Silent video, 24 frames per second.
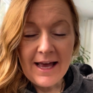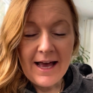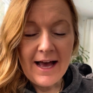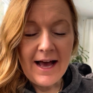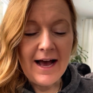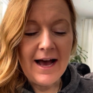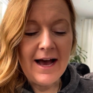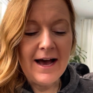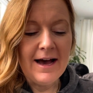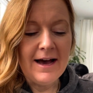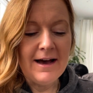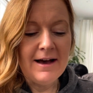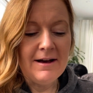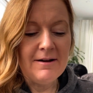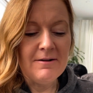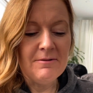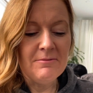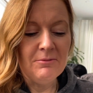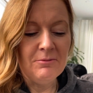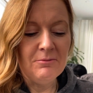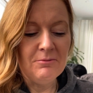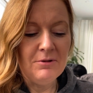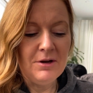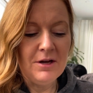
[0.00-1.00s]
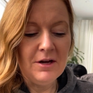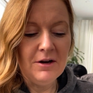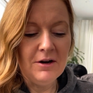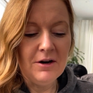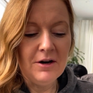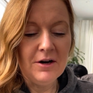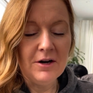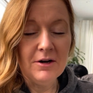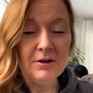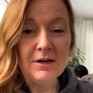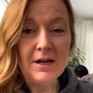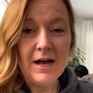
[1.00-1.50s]
We
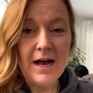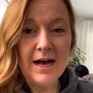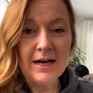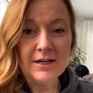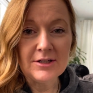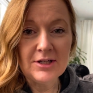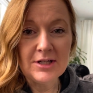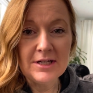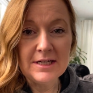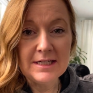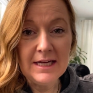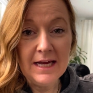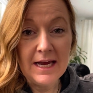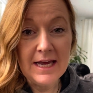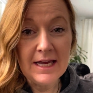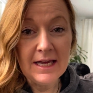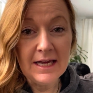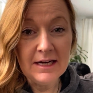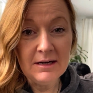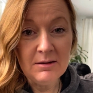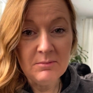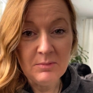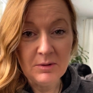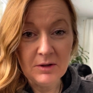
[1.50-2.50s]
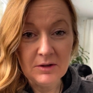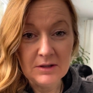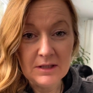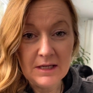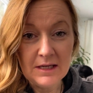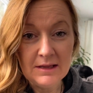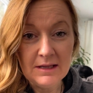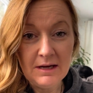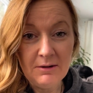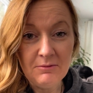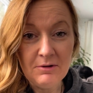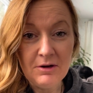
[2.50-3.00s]
are actually taking a
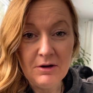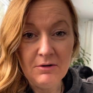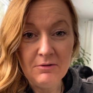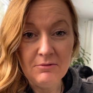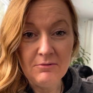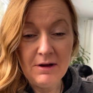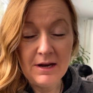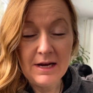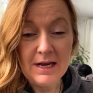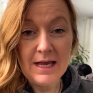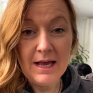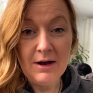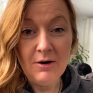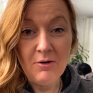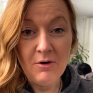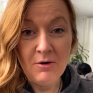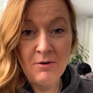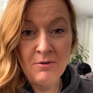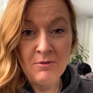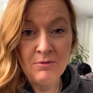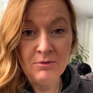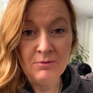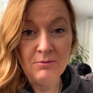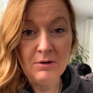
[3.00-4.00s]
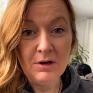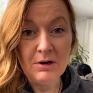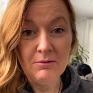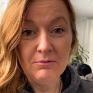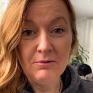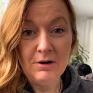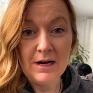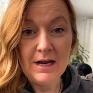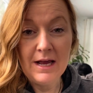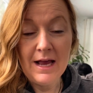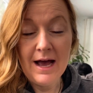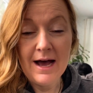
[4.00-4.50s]
building that we already own. We
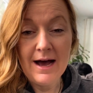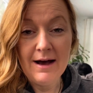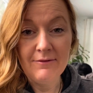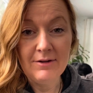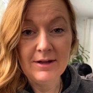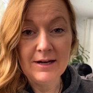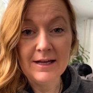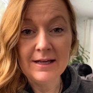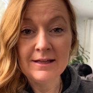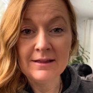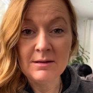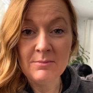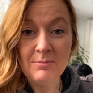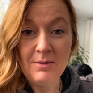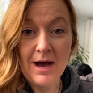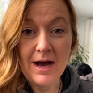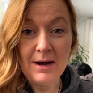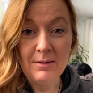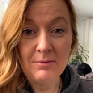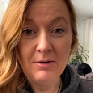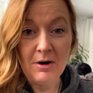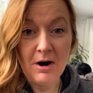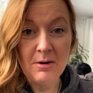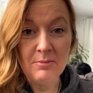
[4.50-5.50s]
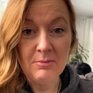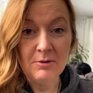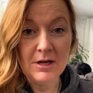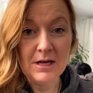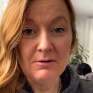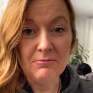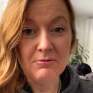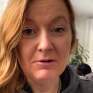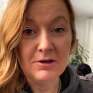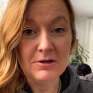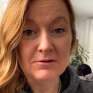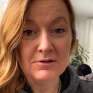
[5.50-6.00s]
already have it in the back
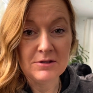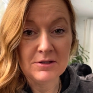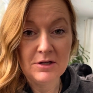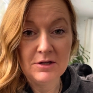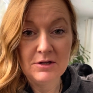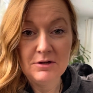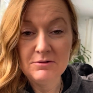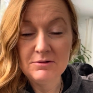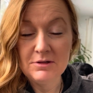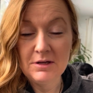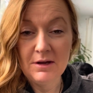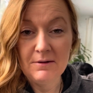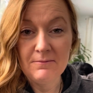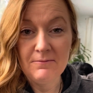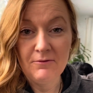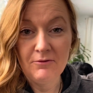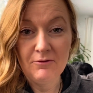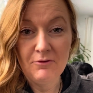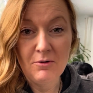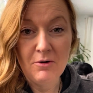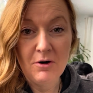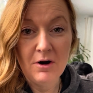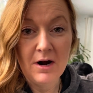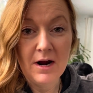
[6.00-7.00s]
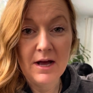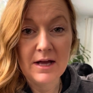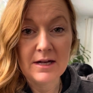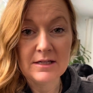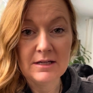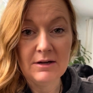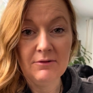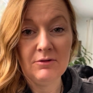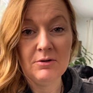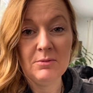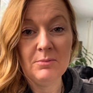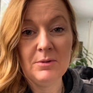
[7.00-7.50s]
property. We used to use it for a
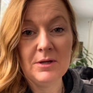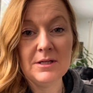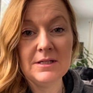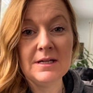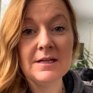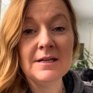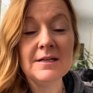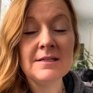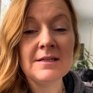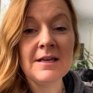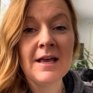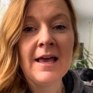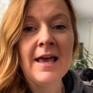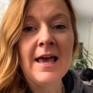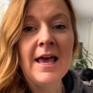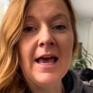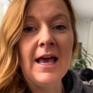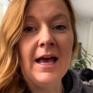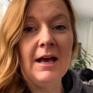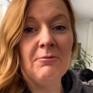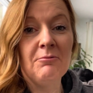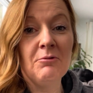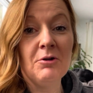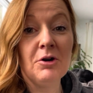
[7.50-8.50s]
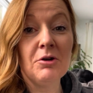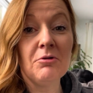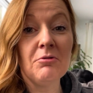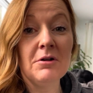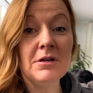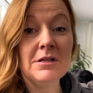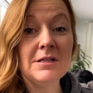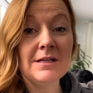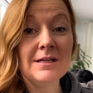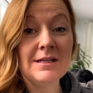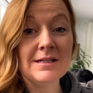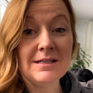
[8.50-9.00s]
different business, and we're
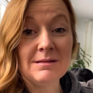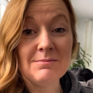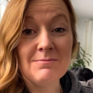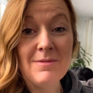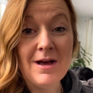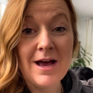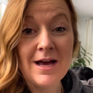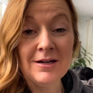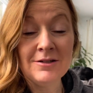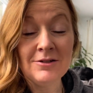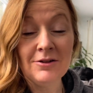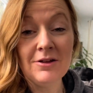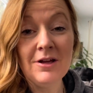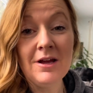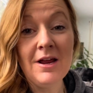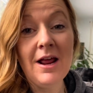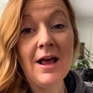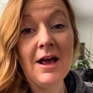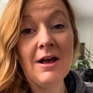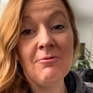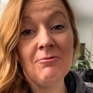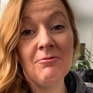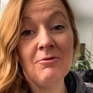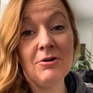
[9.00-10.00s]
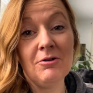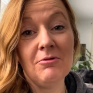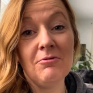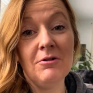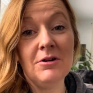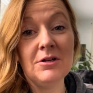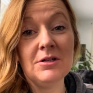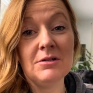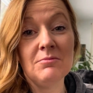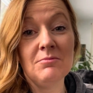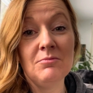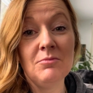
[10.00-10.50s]
going to dismantle it and we're
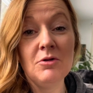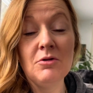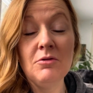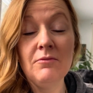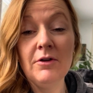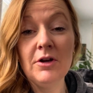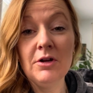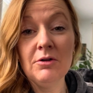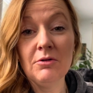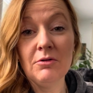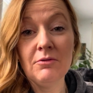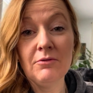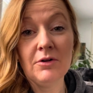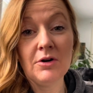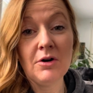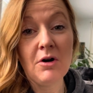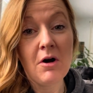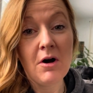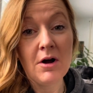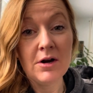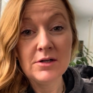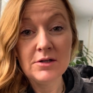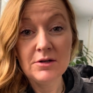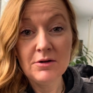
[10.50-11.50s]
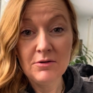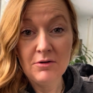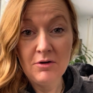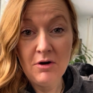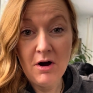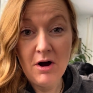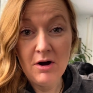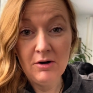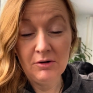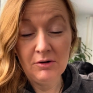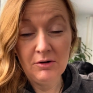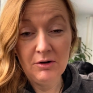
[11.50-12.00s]
going to move it over onto a
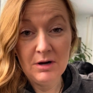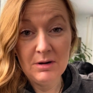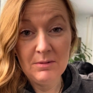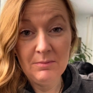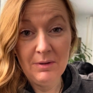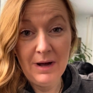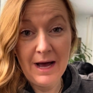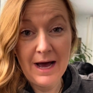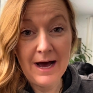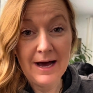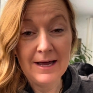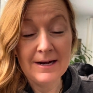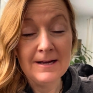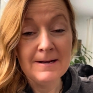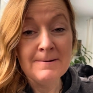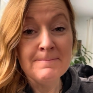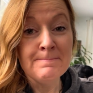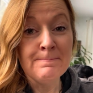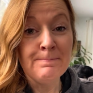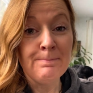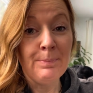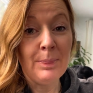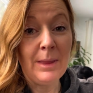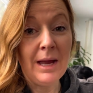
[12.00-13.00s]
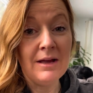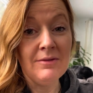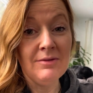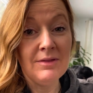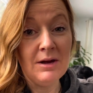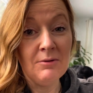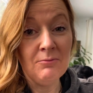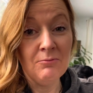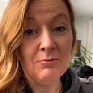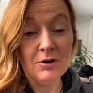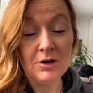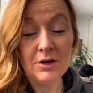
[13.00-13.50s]
concrete pad, and
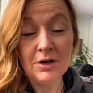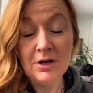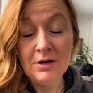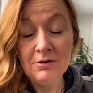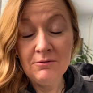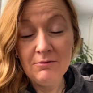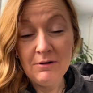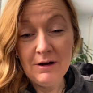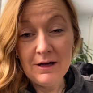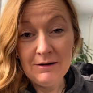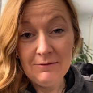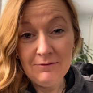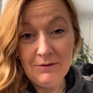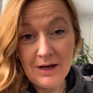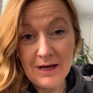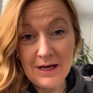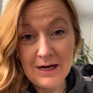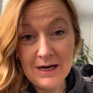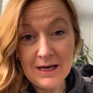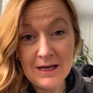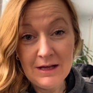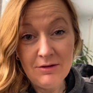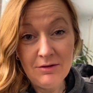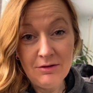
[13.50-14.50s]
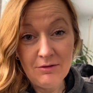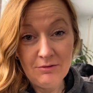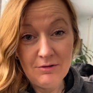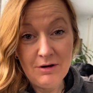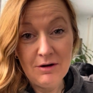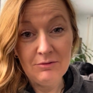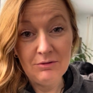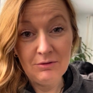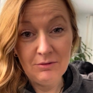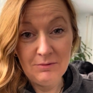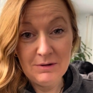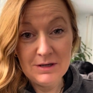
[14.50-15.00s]
then we're going to renovate it
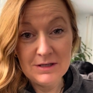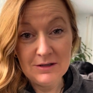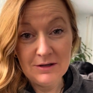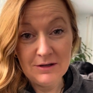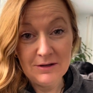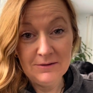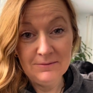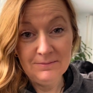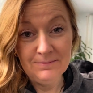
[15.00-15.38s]
throughout the winter.